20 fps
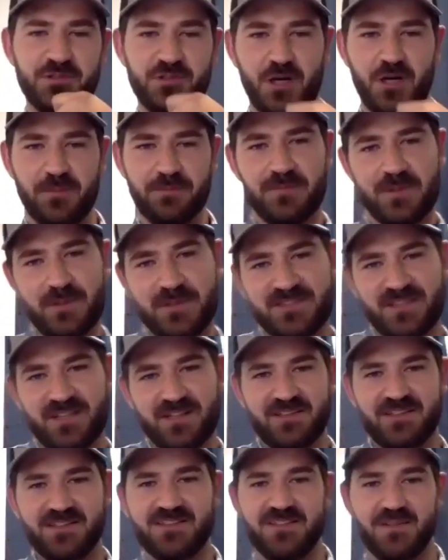Joe. I'm
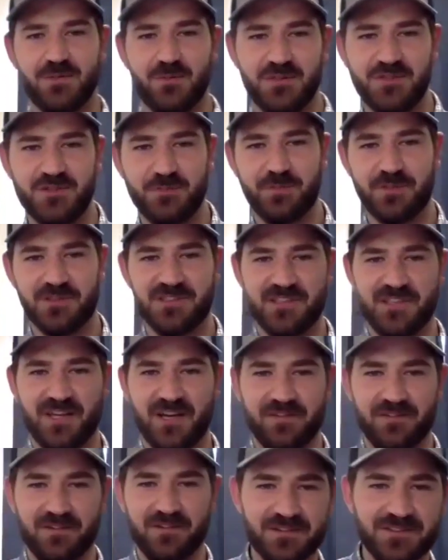excited to see what you put
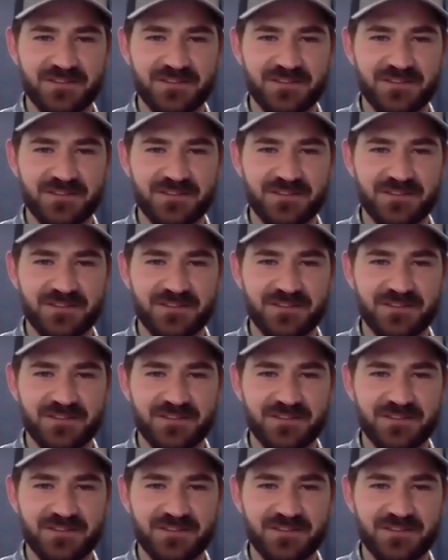together.